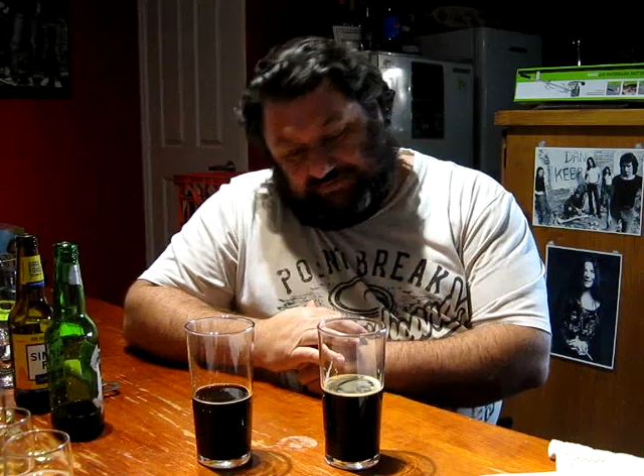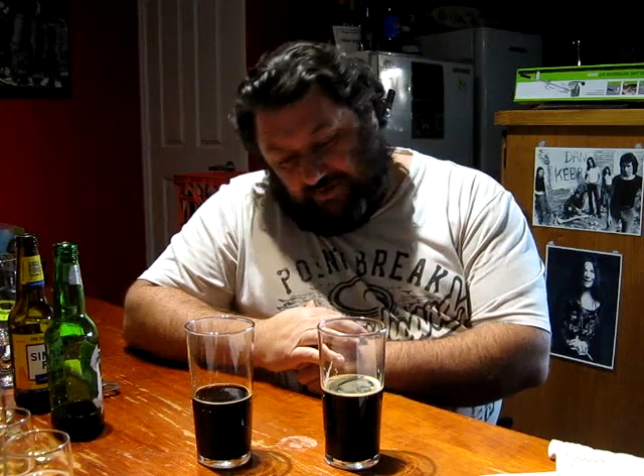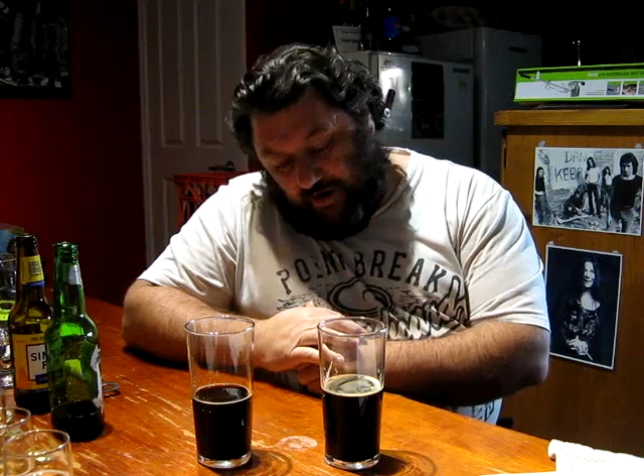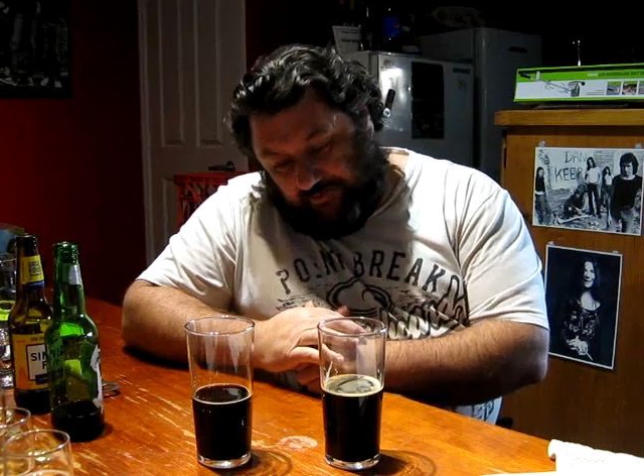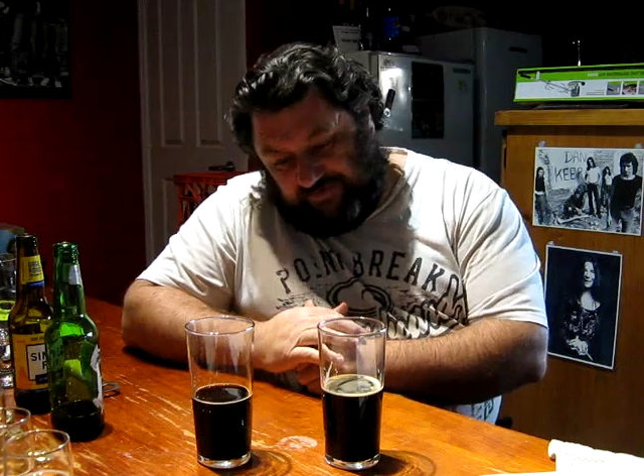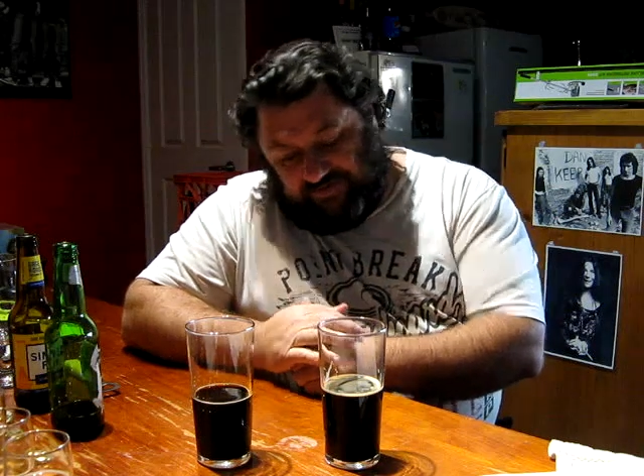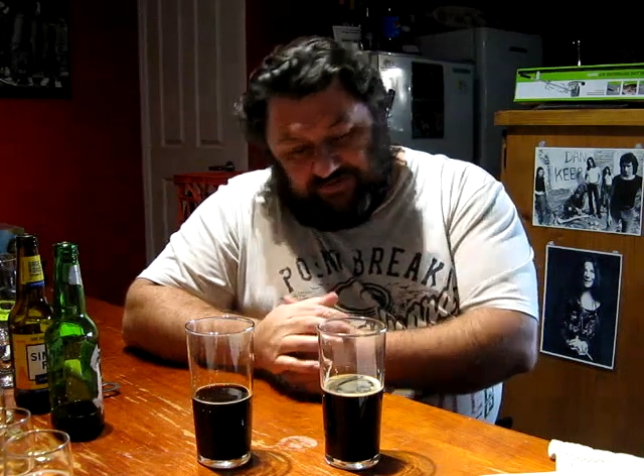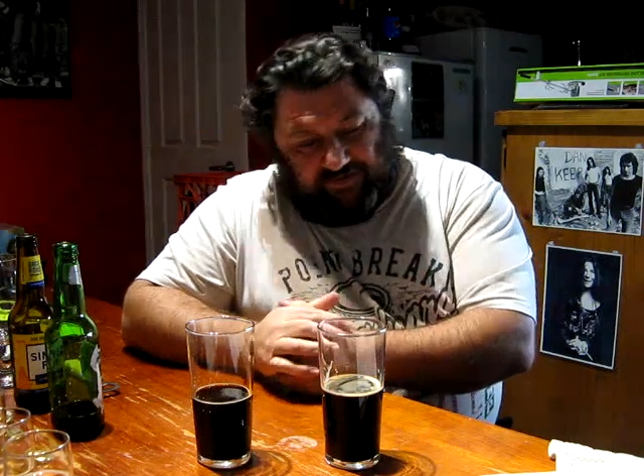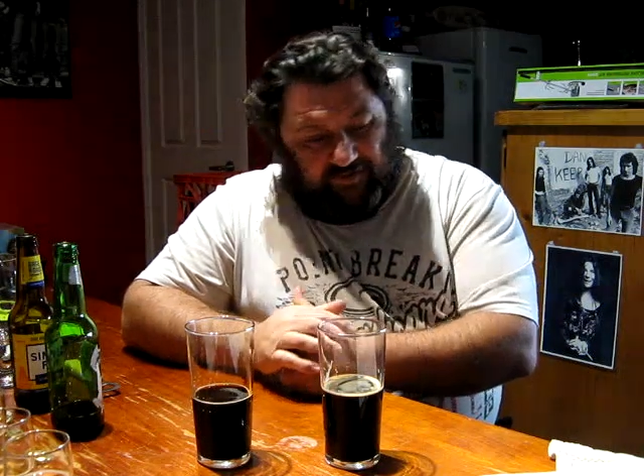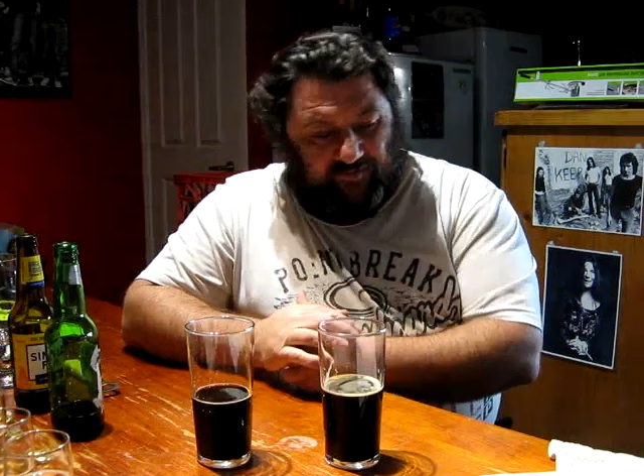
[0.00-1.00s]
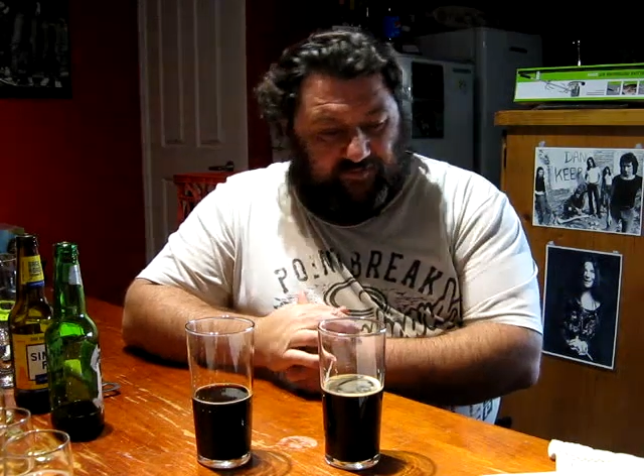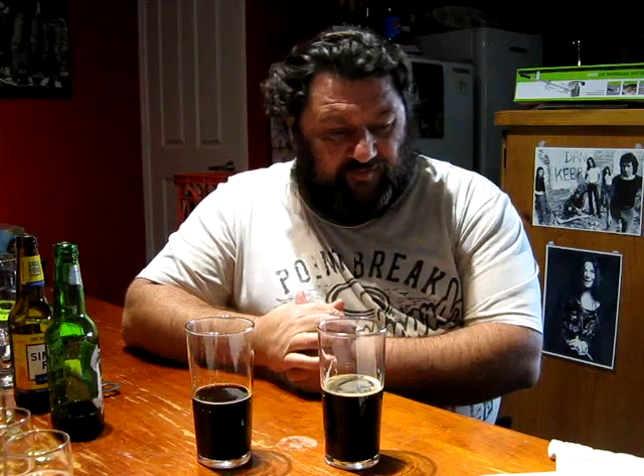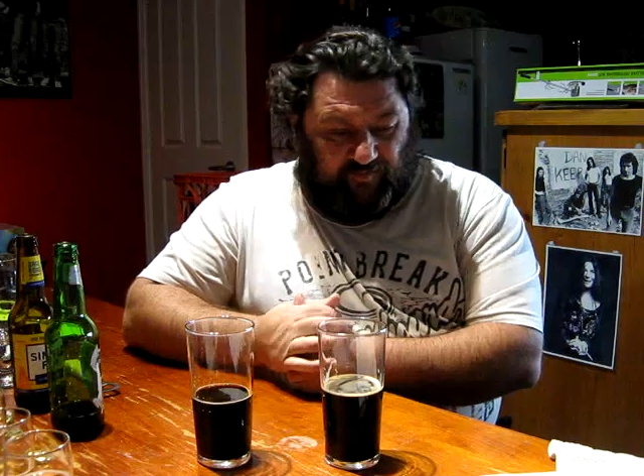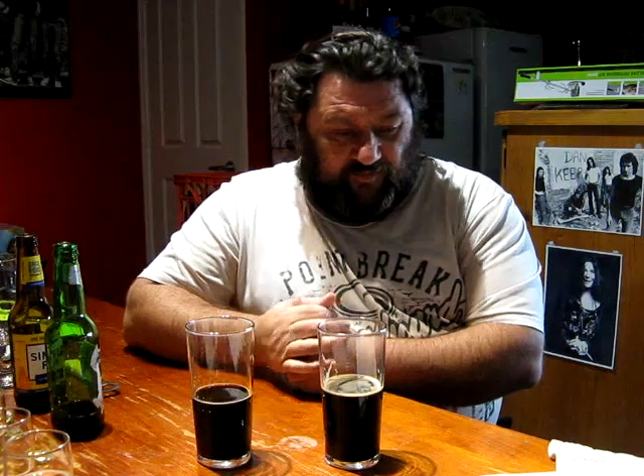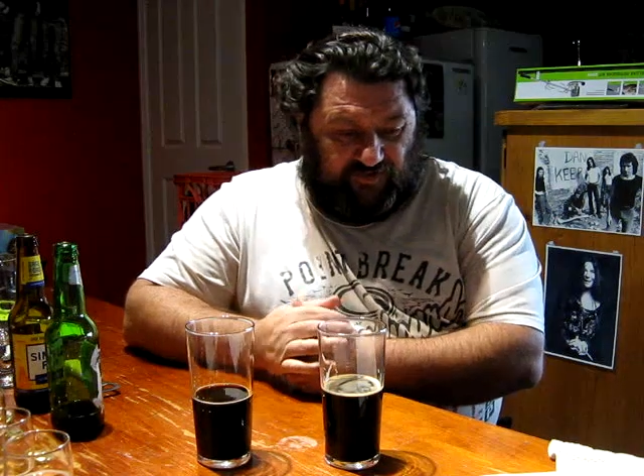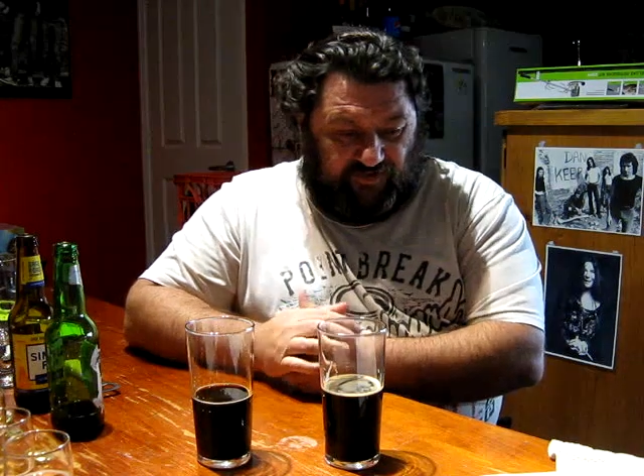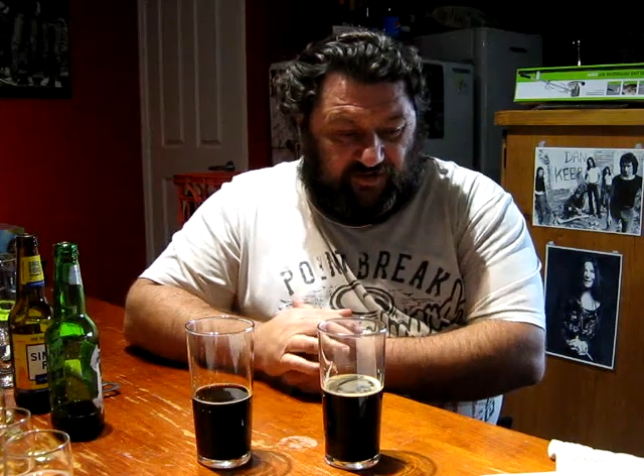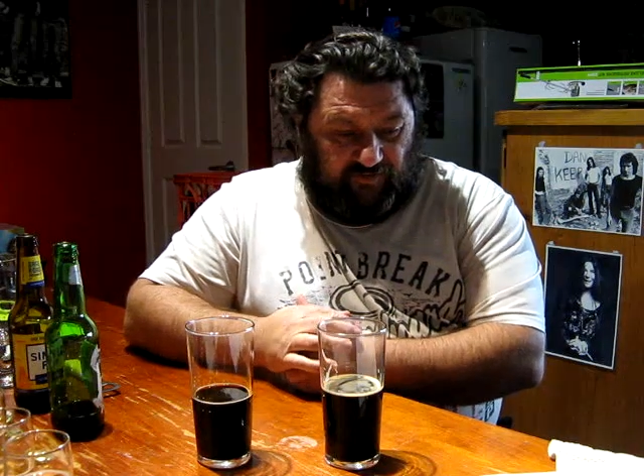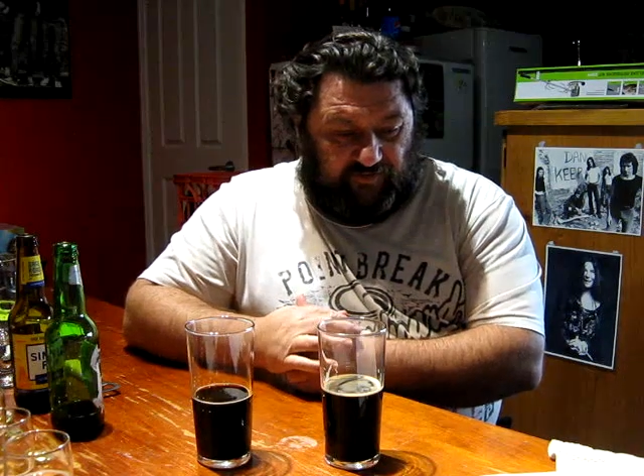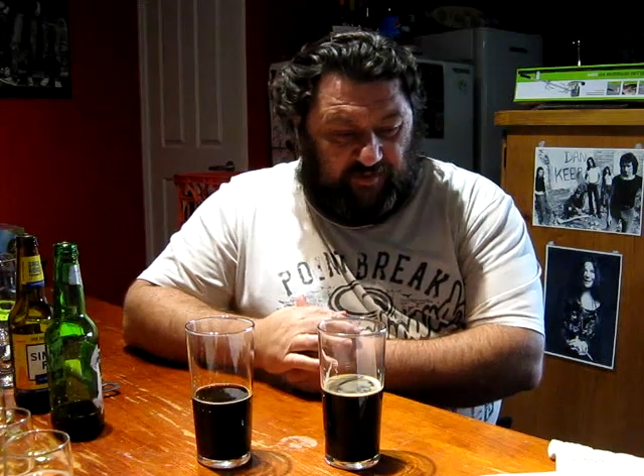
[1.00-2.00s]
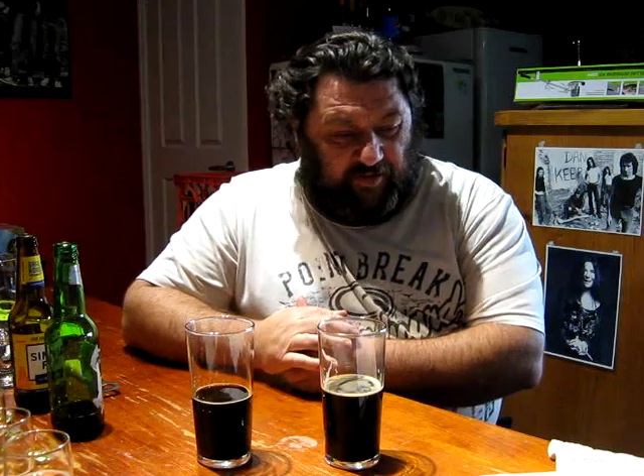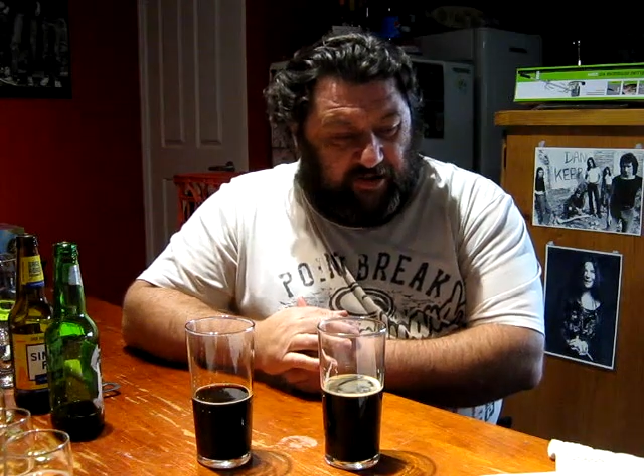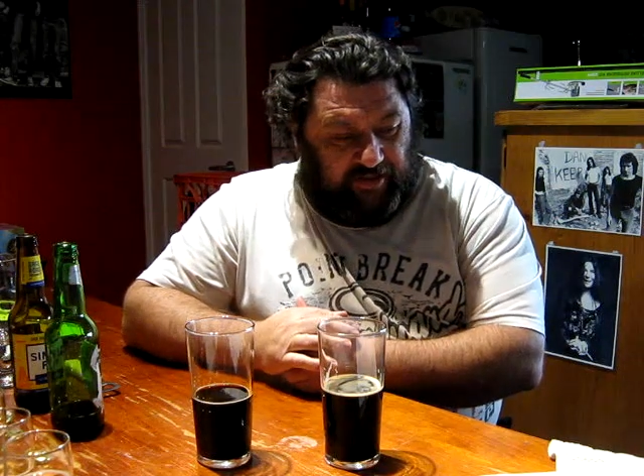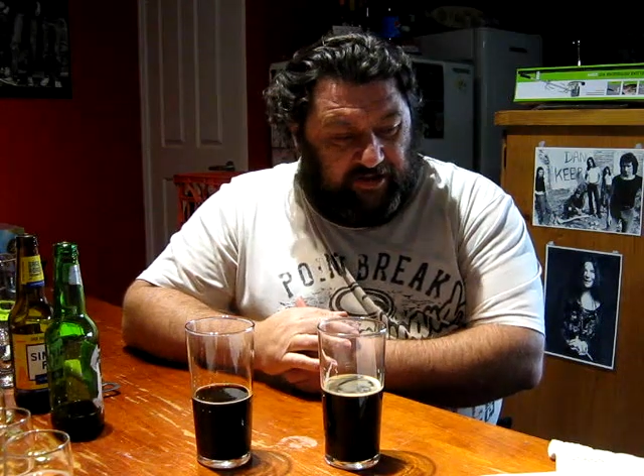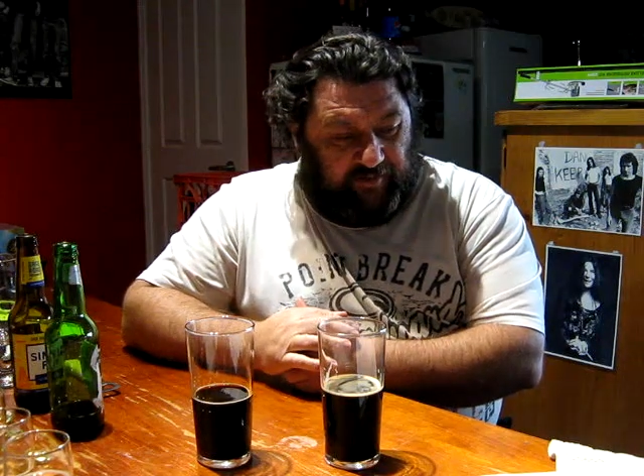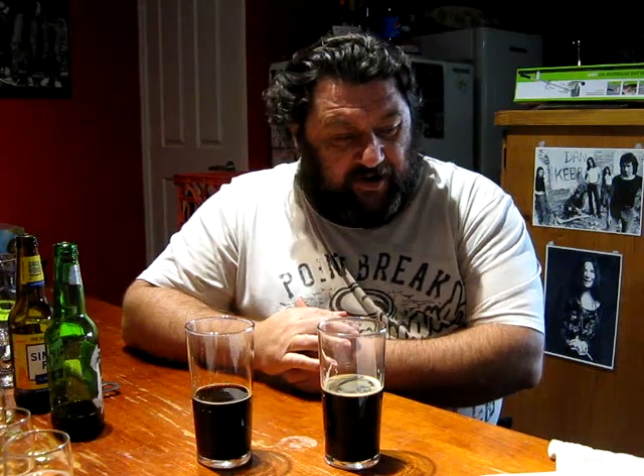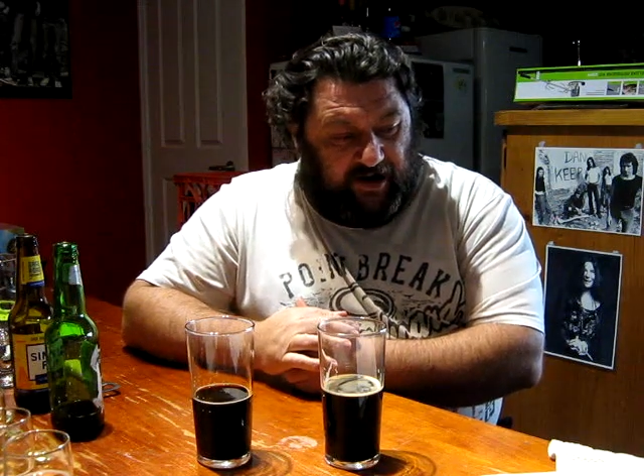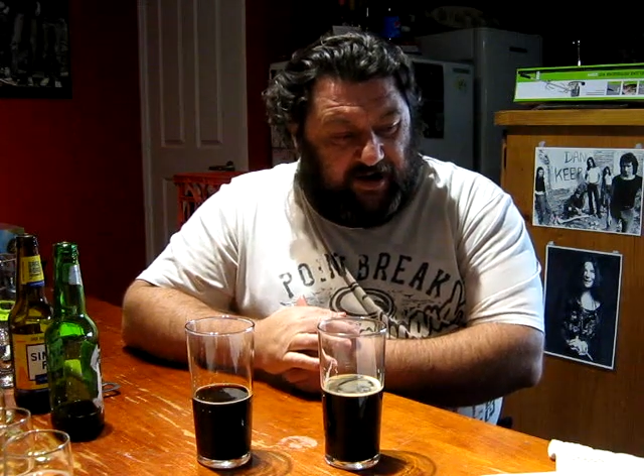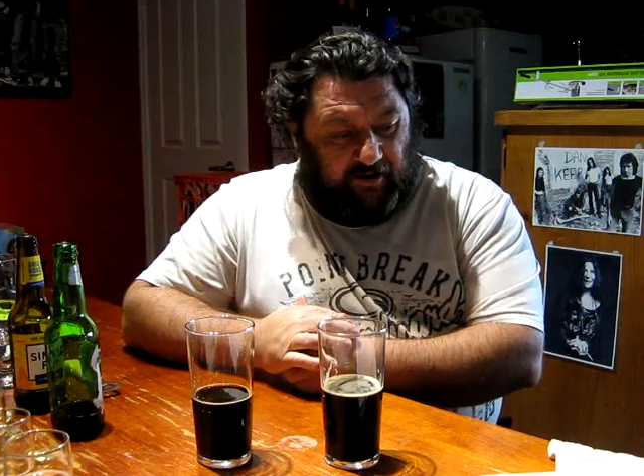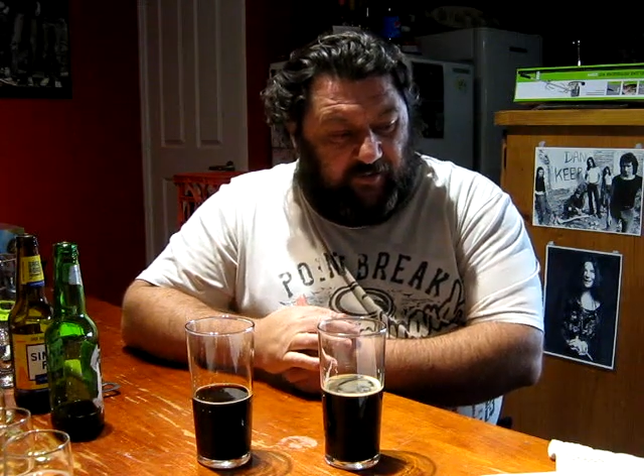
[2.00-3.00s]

hops certainly would be playing their part.